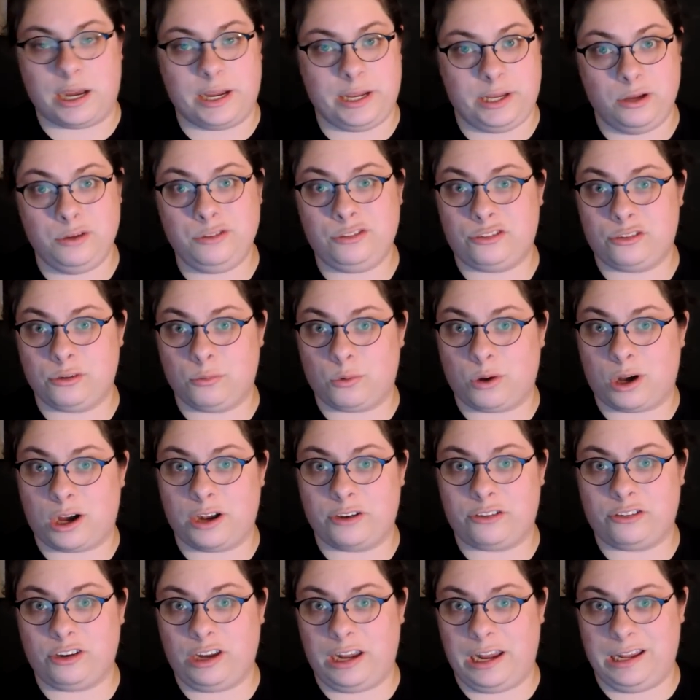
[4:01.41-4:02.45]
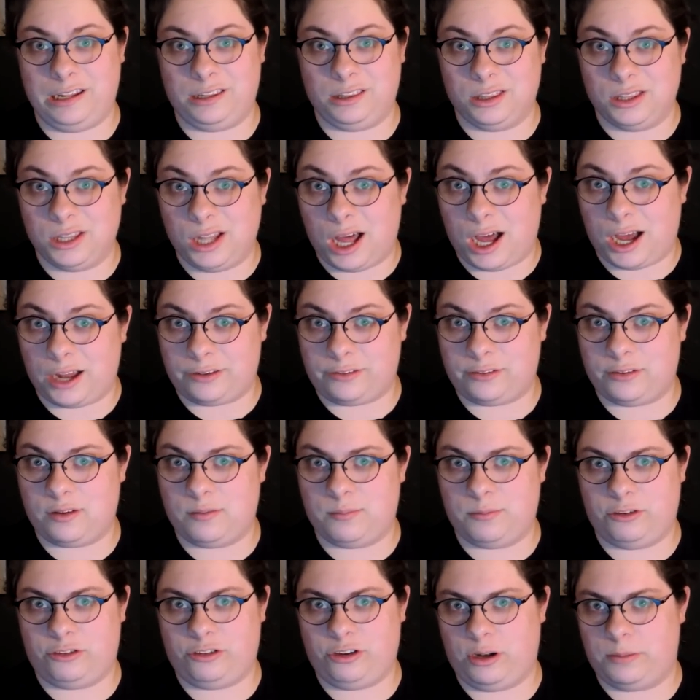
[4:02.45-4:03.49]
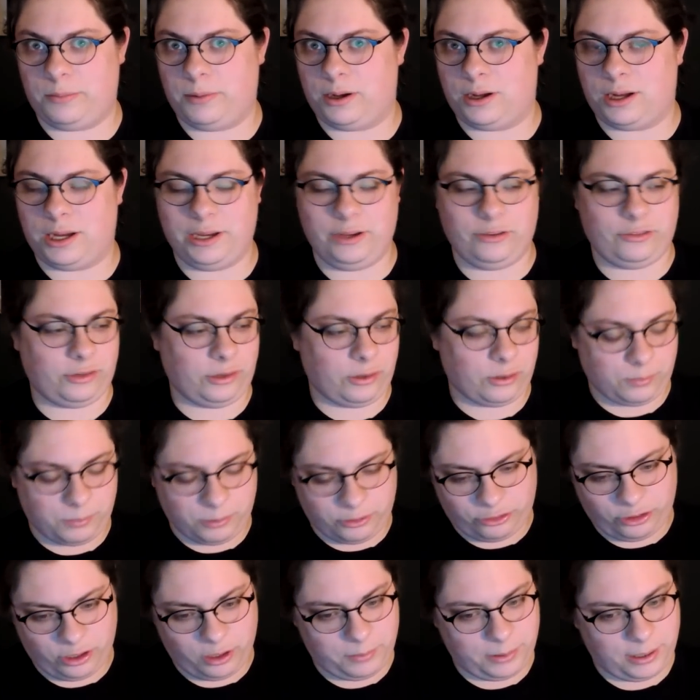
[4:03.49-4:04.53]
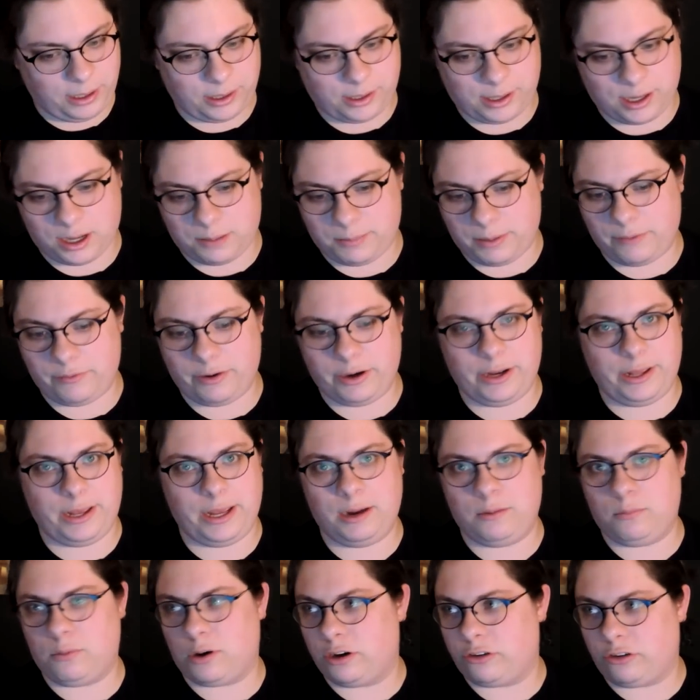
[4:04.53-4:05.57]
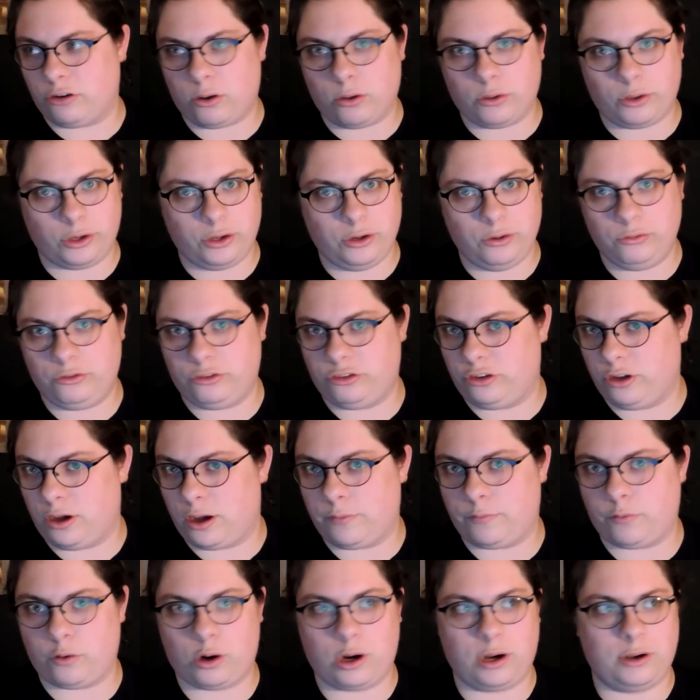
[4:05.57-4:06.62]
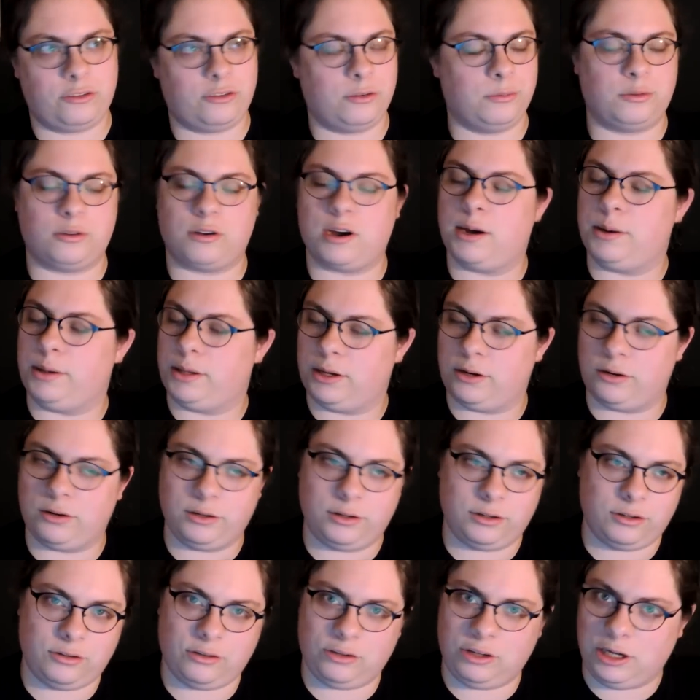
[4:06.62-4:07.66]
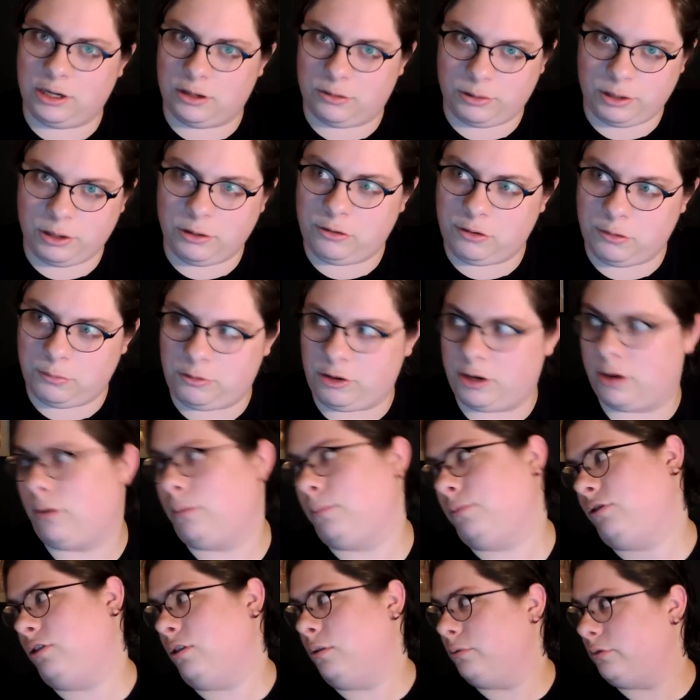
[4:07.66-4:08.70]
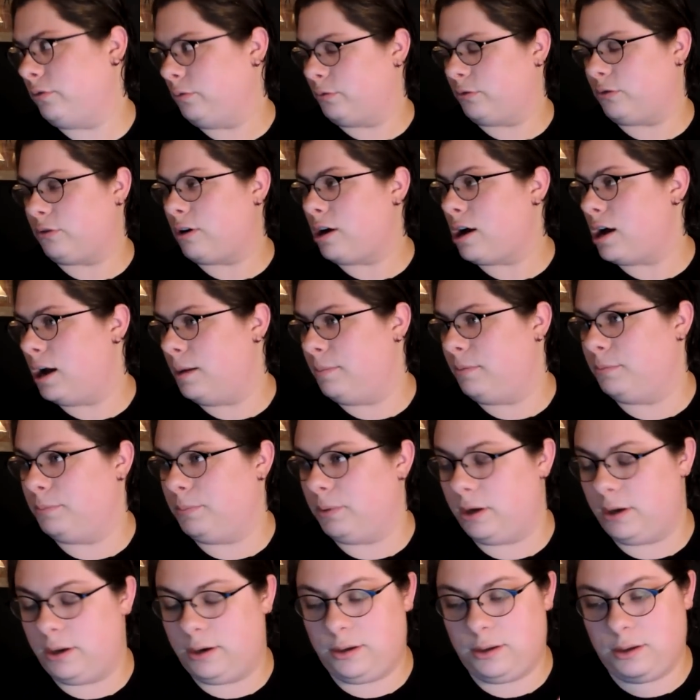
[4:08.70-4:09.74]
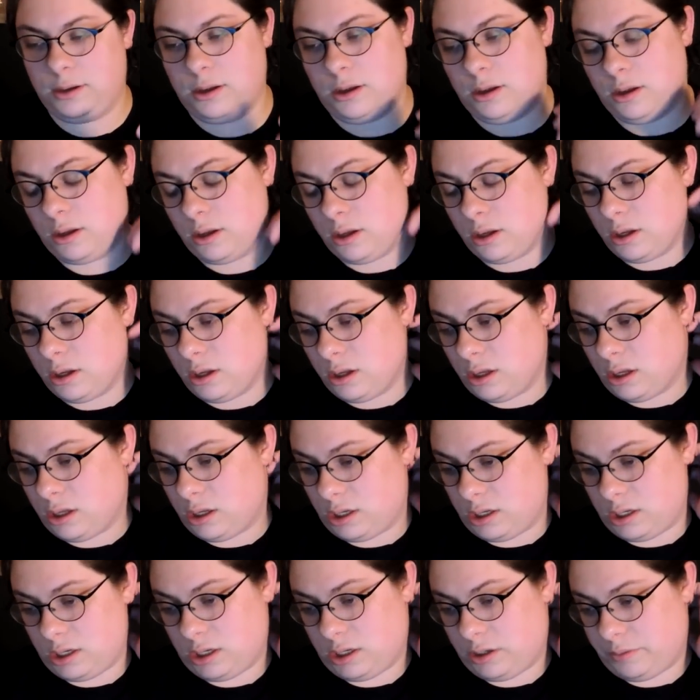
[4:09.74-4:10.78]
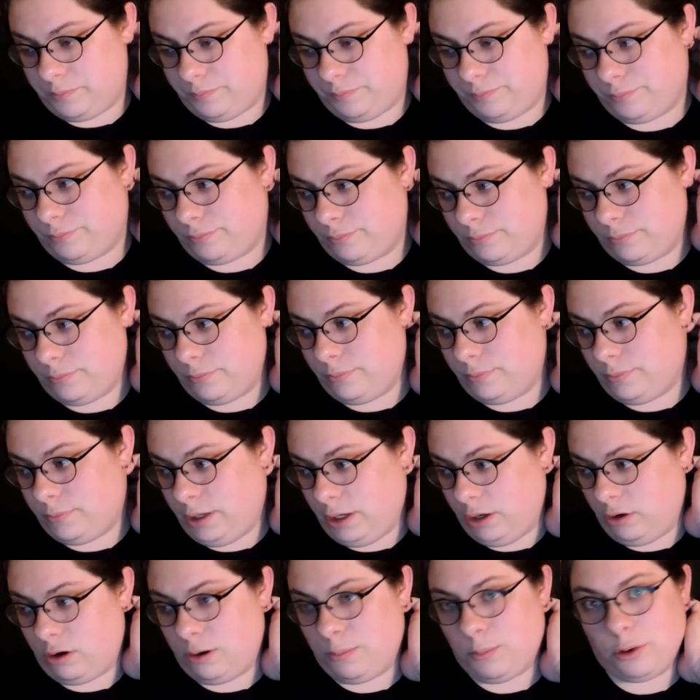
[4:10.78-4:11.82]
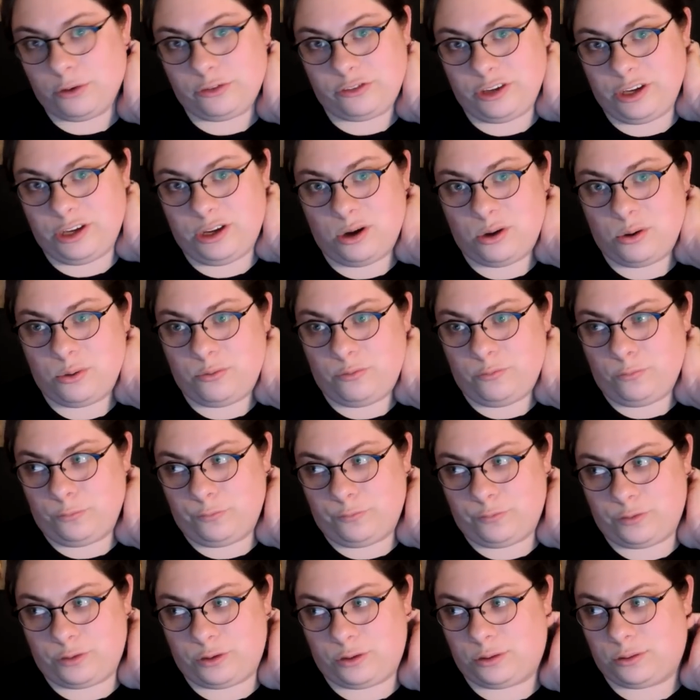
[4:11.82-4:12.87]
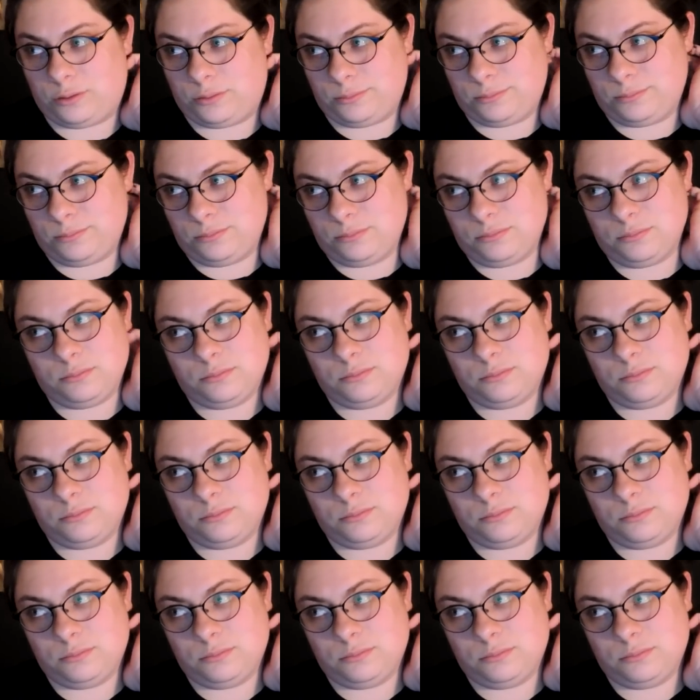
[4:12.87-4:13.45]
I used to watch a lot of Machinima. I used to go to machinima.com every day, watch all the new stuff, or I'd subscribe to their you know YouTube channel. I'm still subscribed, but um, you know I mostly go for